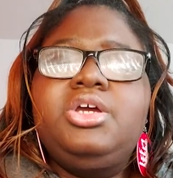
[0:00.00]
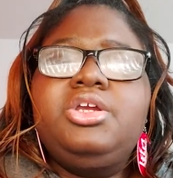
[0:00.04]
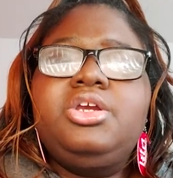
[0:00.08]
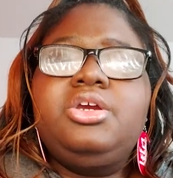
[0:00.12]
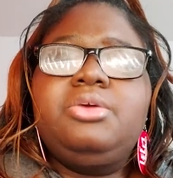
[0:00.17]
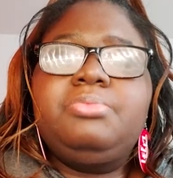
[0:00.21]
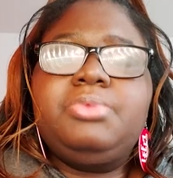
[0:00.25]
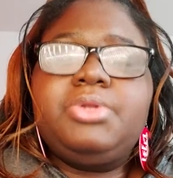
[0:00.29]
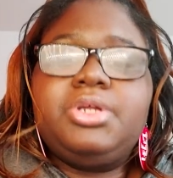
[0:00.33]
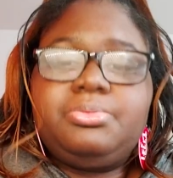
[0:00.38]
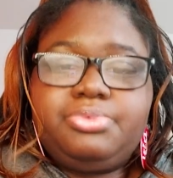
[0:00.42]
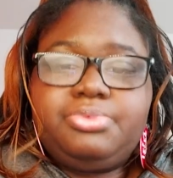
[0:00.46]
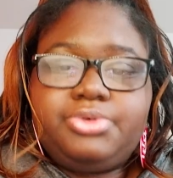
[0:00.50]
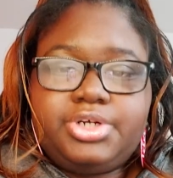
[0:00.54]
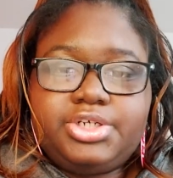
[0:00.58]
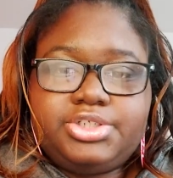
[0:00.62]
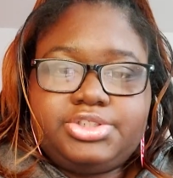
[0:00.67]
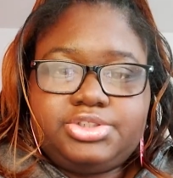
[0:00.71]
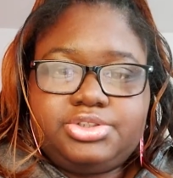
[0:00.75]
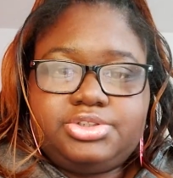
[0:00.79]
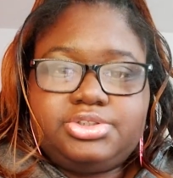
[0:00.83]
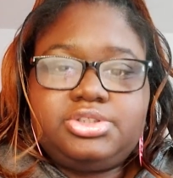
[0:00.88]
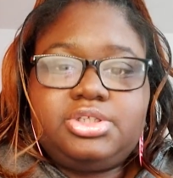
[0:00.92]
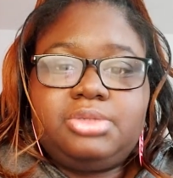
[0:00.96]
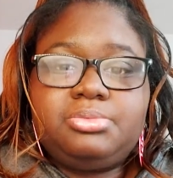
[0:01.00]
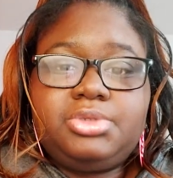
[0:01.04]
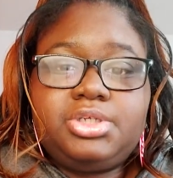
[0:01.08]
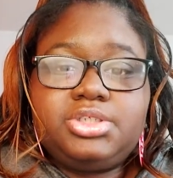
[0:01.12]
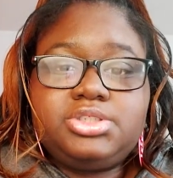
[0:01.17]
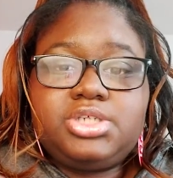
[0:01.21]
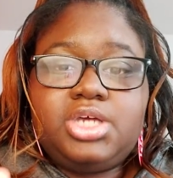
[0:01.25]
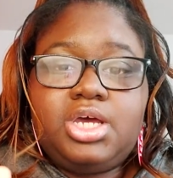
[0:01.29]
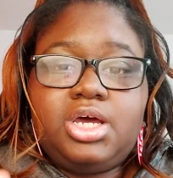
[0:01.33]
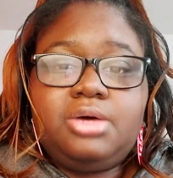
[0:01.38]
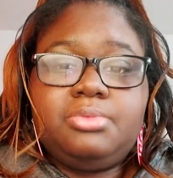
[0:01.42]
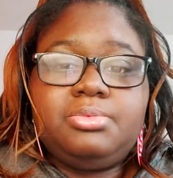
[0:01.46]
your blood pressure, something
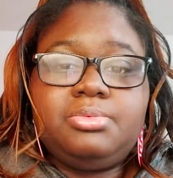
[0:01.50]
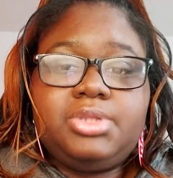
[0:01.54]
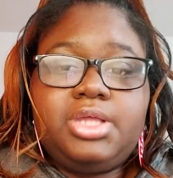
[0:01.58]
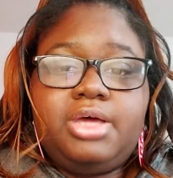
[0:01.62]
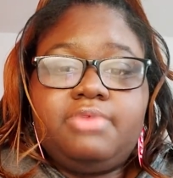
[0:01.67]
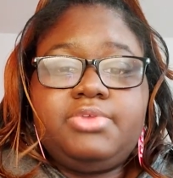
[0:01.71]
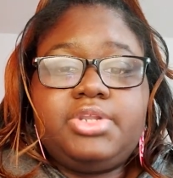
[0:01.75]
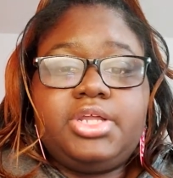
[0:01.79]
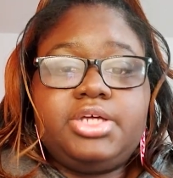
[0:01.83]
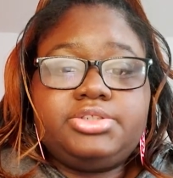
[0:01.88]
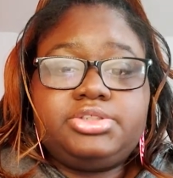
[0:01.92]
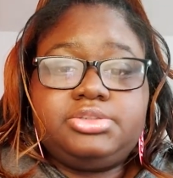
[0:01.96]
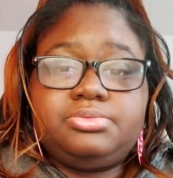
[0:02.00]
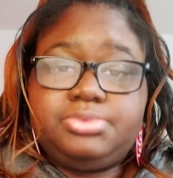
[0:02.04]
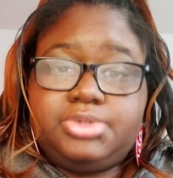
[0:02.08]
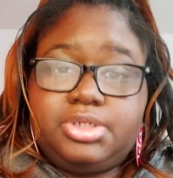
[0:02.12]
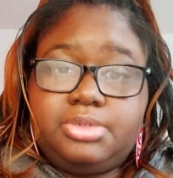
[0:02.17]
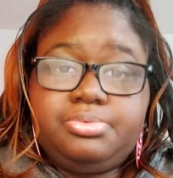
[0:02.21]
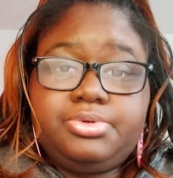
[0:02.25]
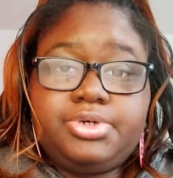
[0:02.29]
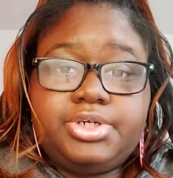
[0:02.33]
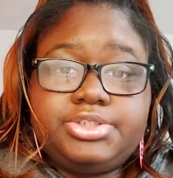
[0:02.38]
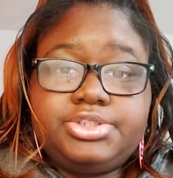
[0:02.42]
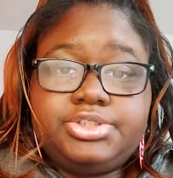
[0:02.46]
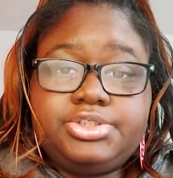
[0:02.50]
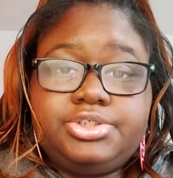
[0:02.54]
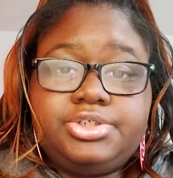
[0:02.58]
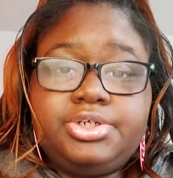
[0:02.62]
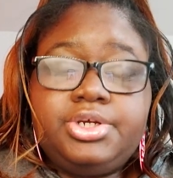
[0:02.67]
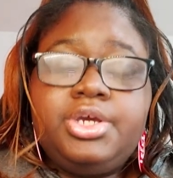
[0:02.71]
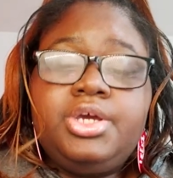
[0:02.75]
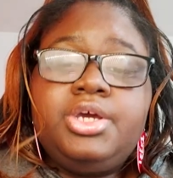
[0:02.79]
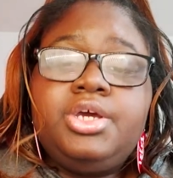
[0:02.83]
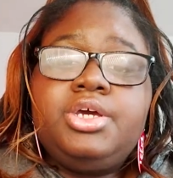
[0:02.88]
to help level out your blood pressure,